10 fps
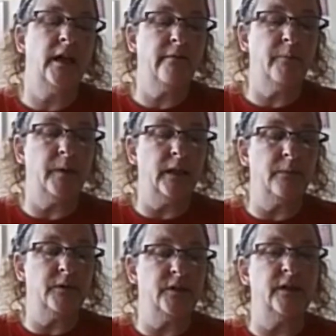I haven't been
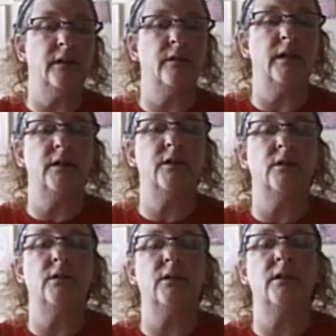able to see the
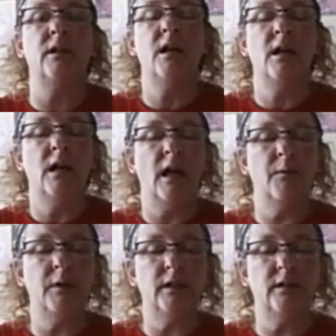grandchildren.
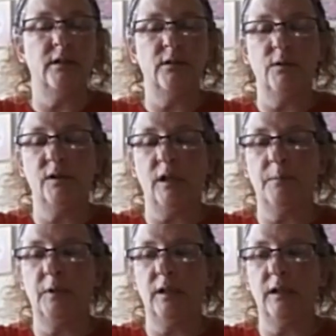I wanted to do
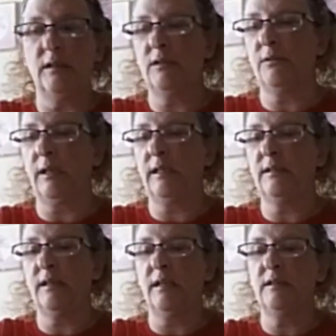something so I
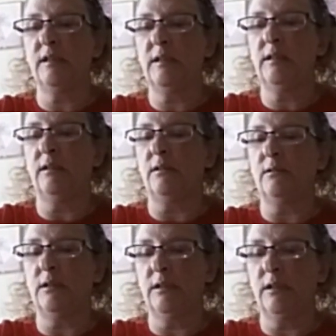could send, you
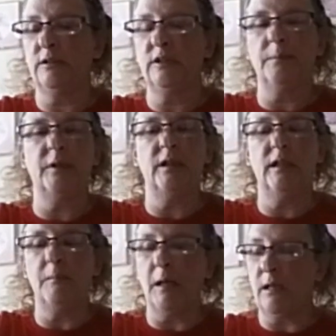know, a little something
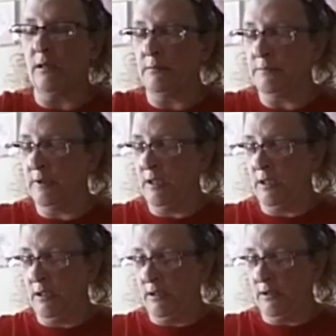in the mail.
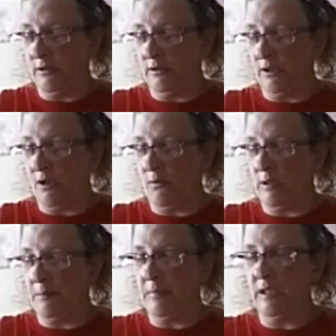So
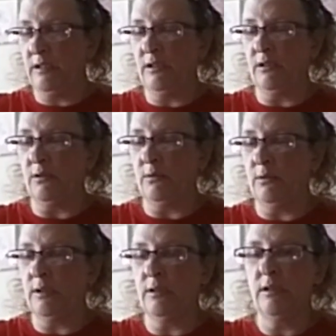what I'm going to
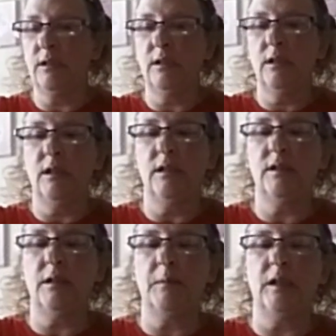do
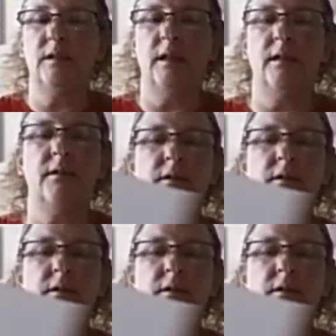is I'm going to take